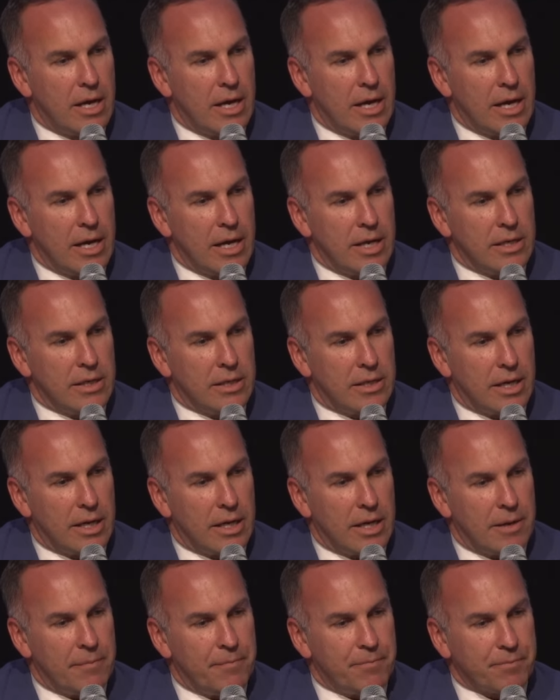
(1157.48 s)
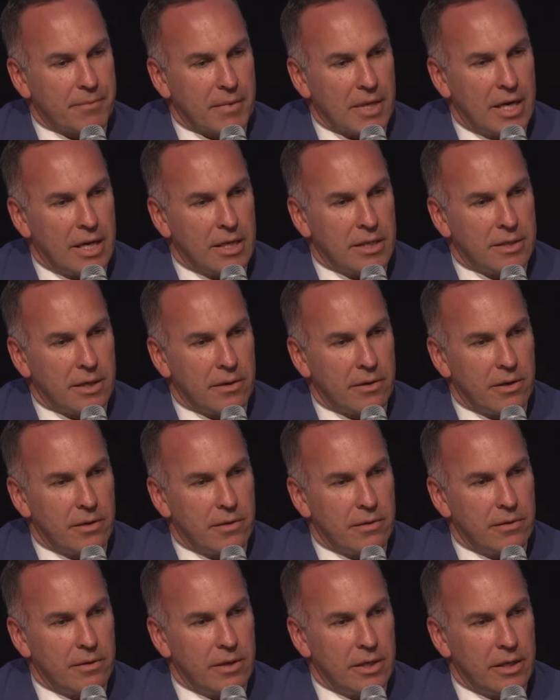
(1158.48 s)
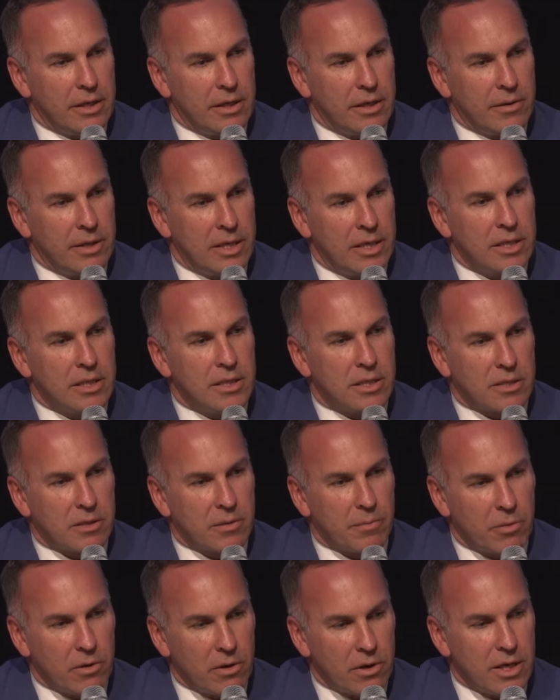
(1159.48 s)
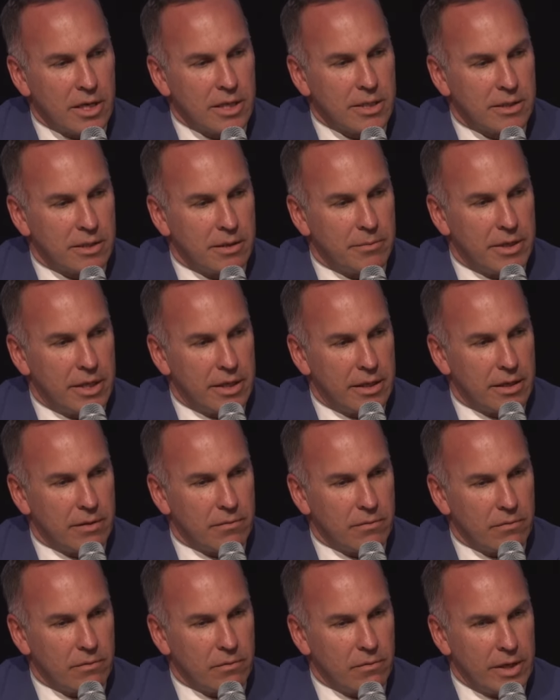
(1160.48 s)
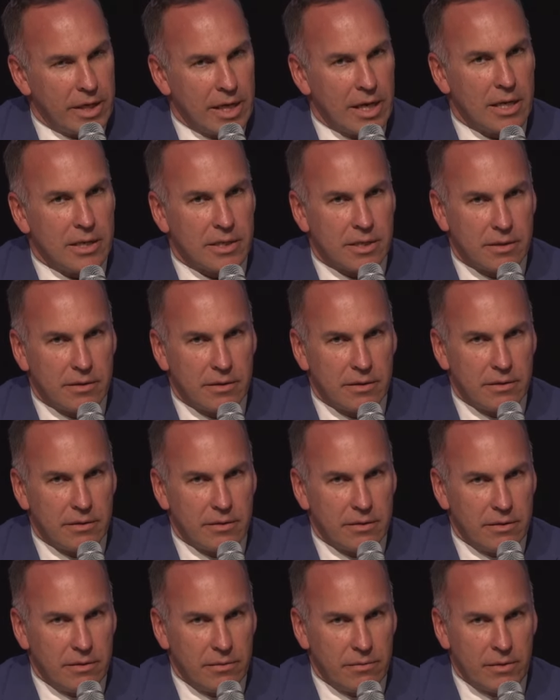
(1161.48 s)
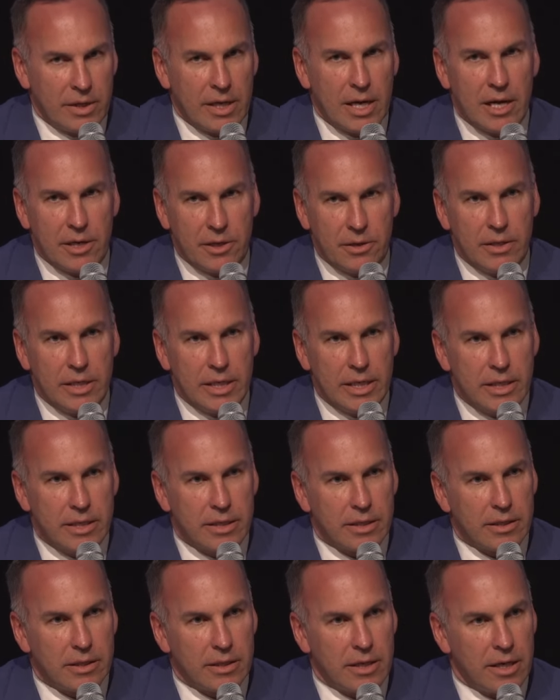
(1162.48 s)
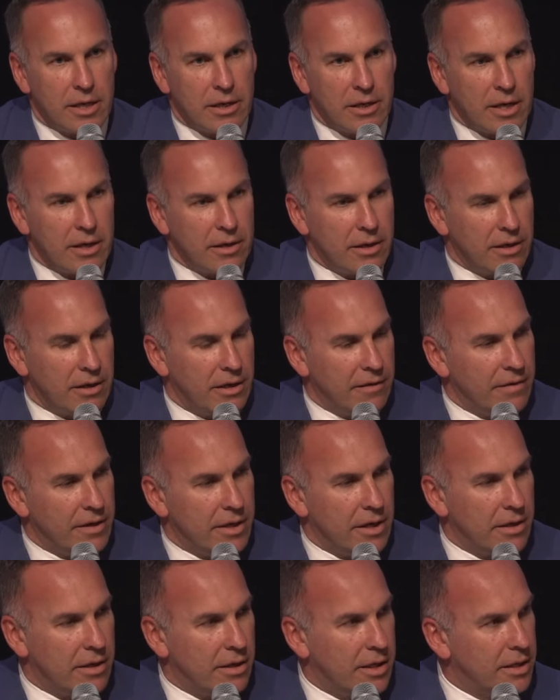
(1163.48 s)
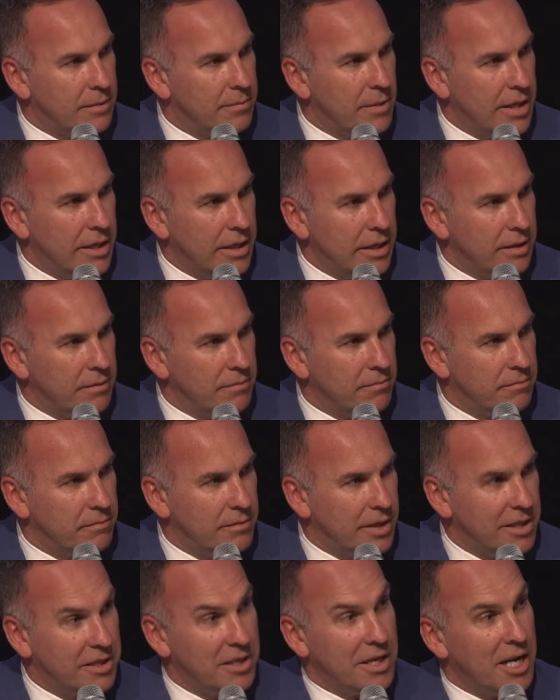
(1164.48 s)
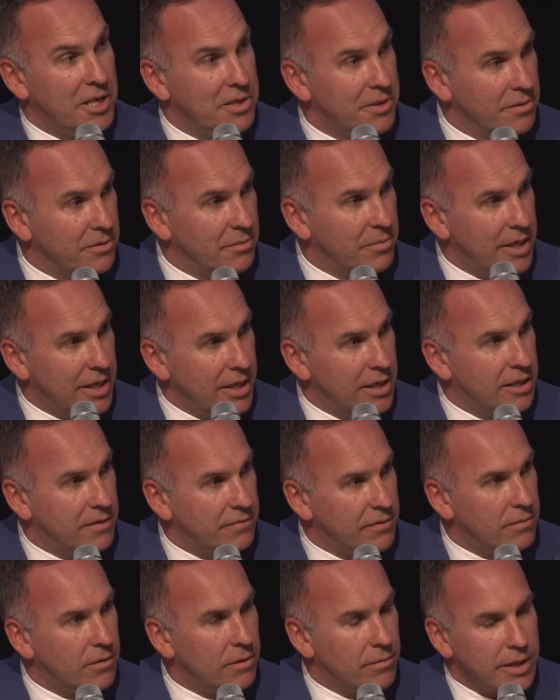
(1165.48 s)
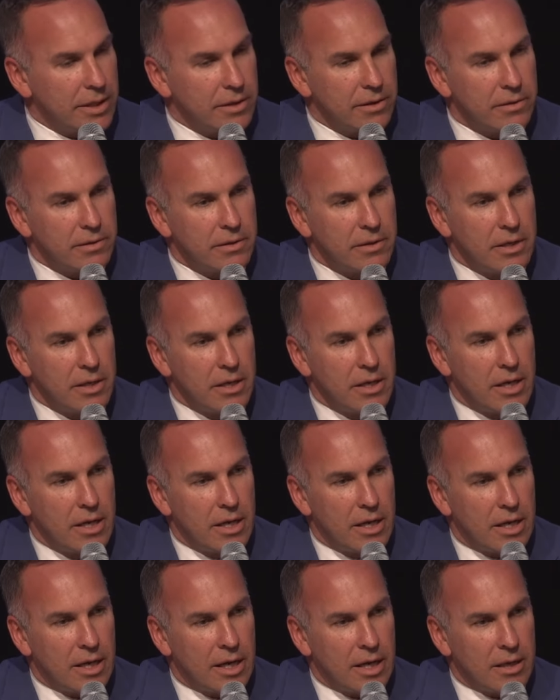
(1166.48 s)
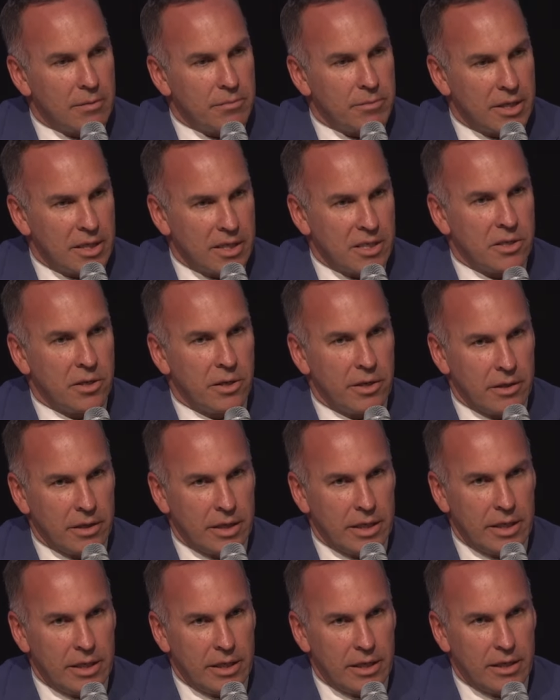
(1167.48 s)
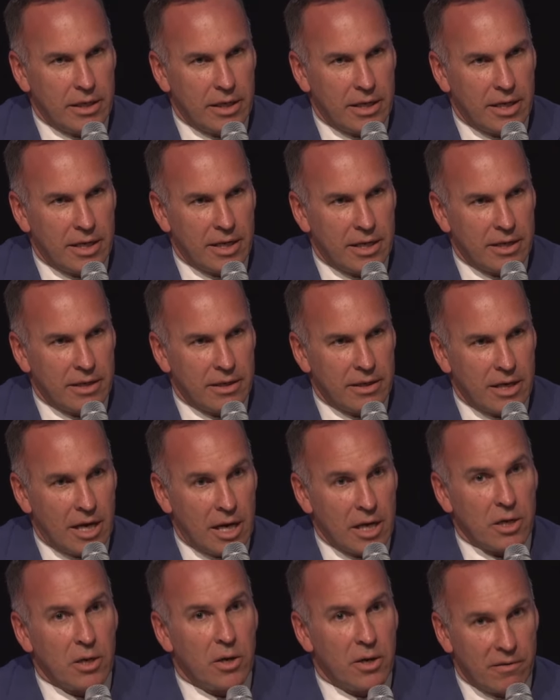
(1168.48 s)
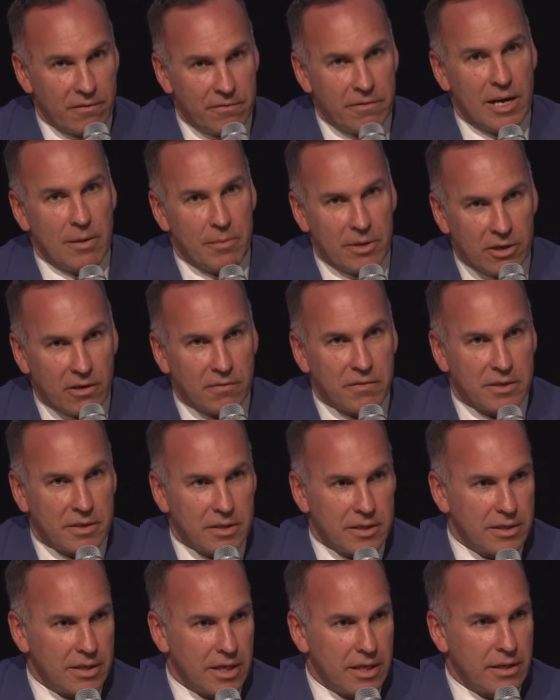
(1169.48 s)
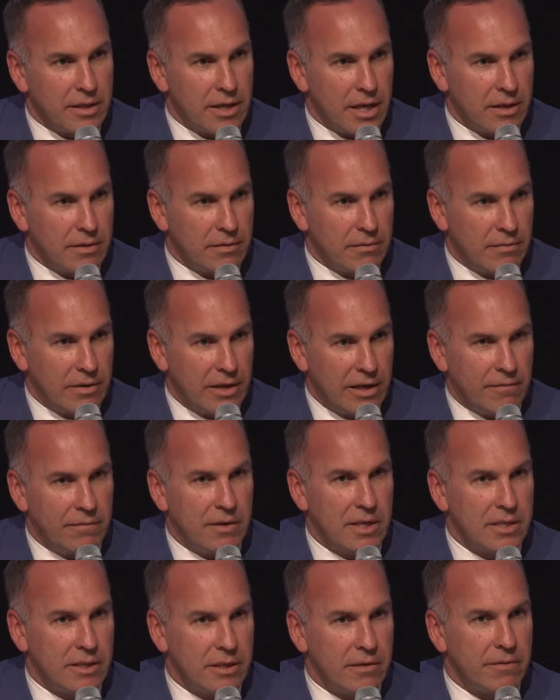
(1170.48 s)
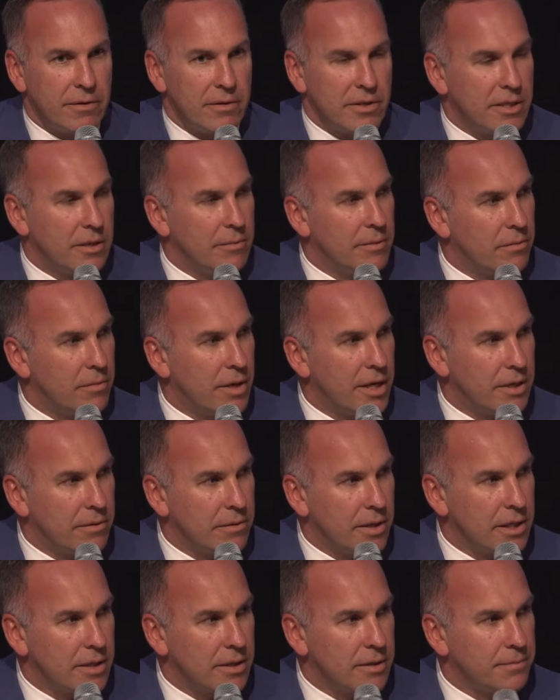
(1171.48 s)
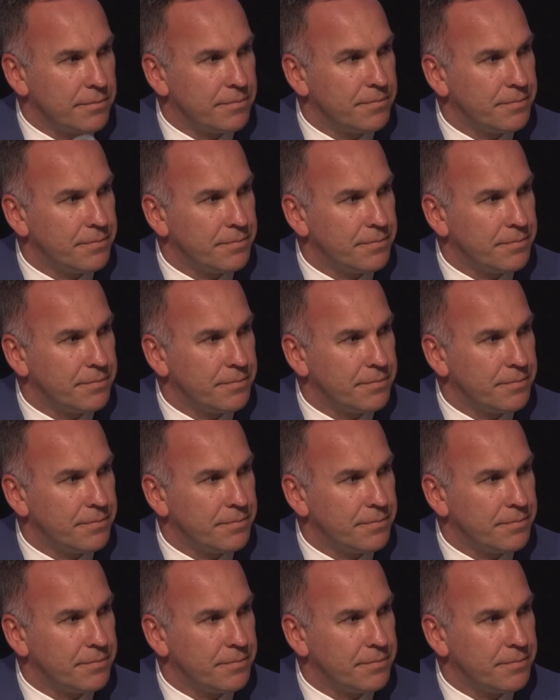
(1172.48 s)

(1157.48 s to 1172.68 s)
and so, you know, it is a surprise to me that we are unique, and I don't even know that there's many international peers for what we do, but there's certainly a lot of family offices that invest in a very similar way to us.